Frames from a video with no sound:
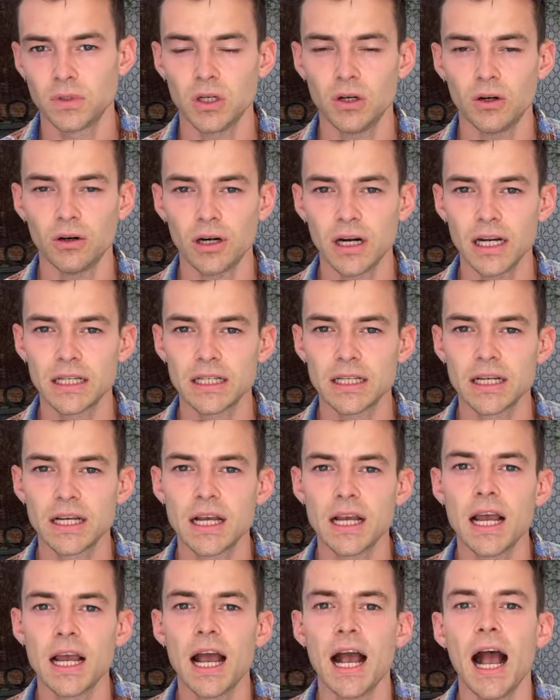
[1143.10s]
All right.
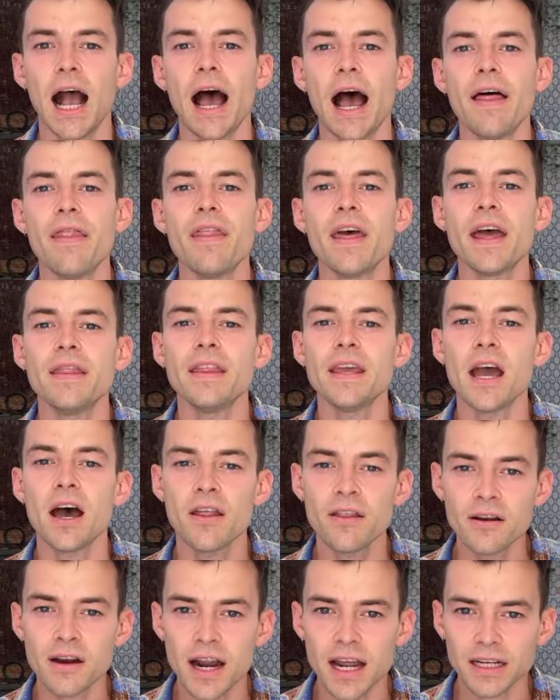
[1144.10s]
And then the
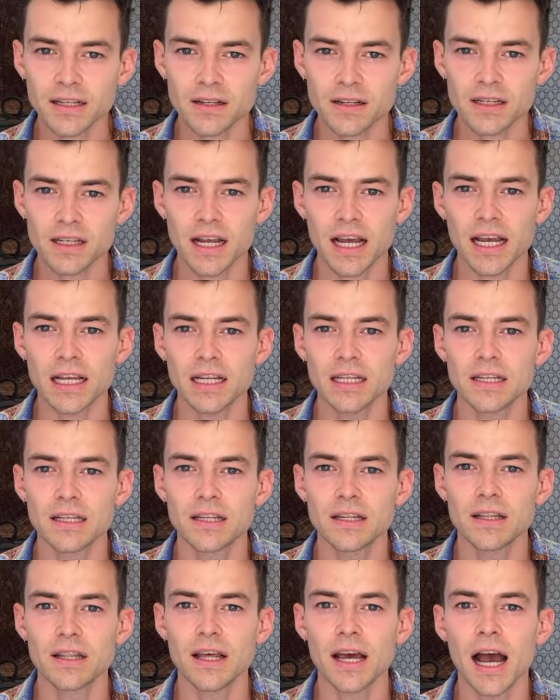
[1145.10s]
other exercise
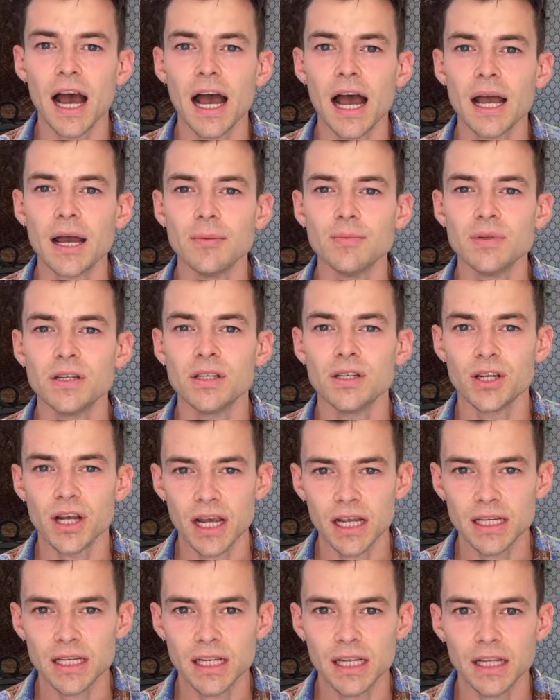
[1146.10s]
that I am
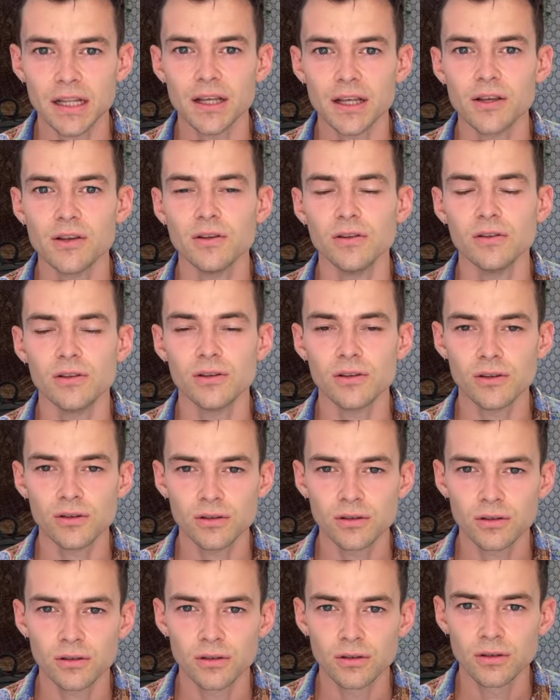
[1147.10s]
suggesting that you do